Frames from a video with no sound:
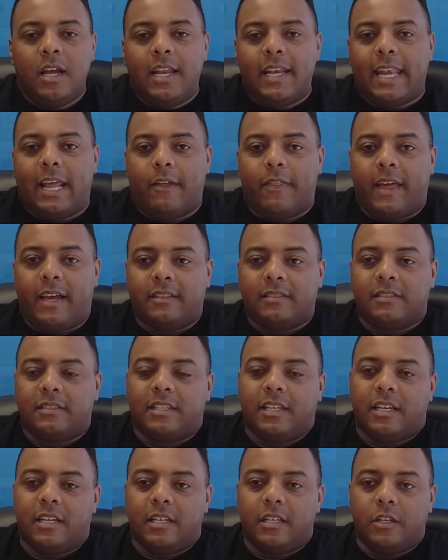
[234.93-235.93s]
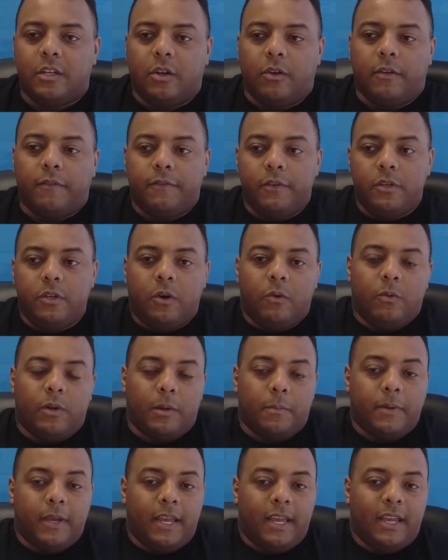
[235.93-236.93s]
Now that said, you know, if you don't
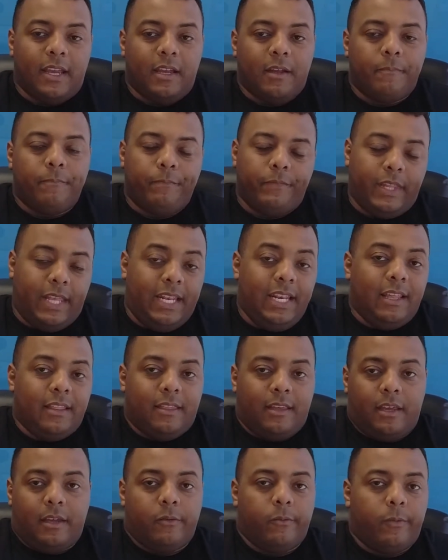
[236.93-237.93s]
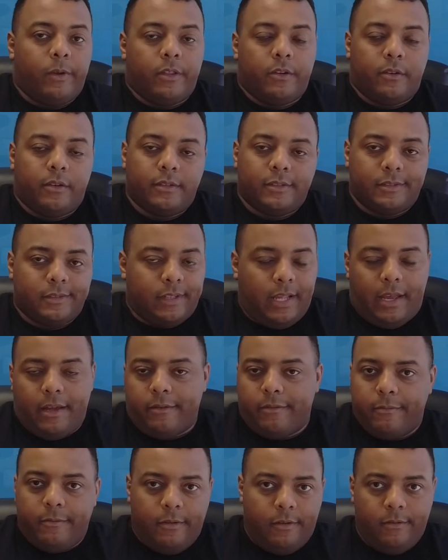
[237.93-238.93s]
want to pay anything, whether it's that
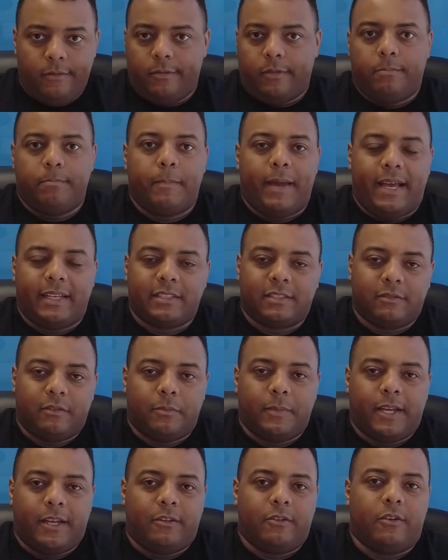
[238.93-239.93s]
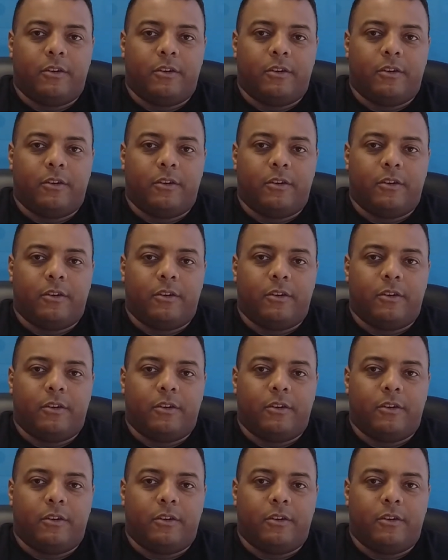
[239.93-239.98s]
massive amount